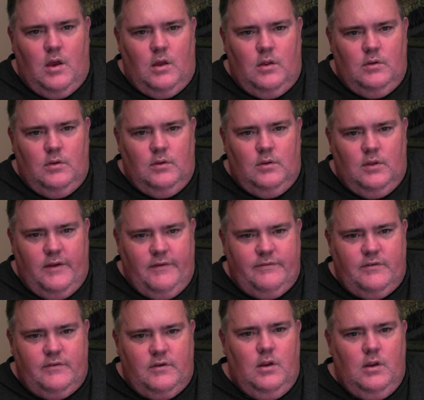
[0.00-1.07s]

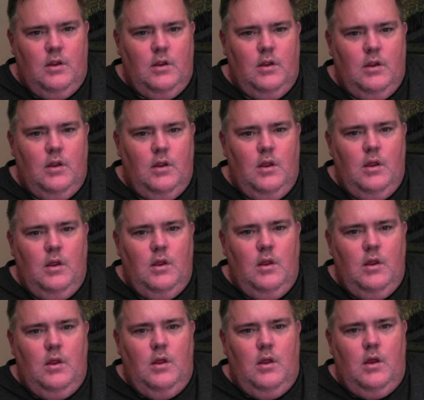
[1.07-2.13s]
lift,
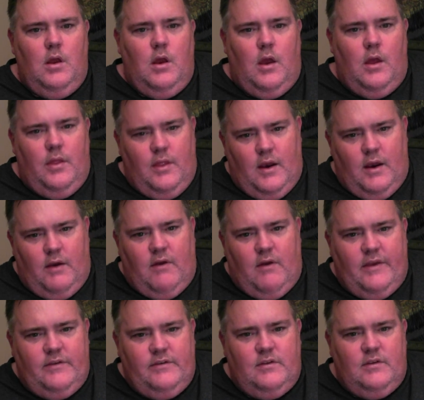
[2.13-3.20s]
and then I
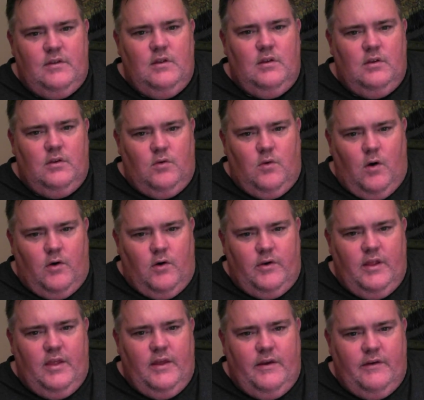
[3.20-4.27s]
rest. Quality
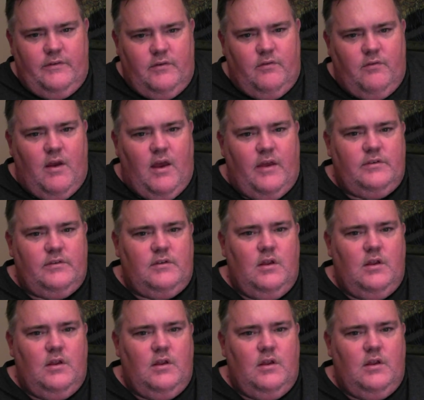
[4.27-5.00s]
lift, rest.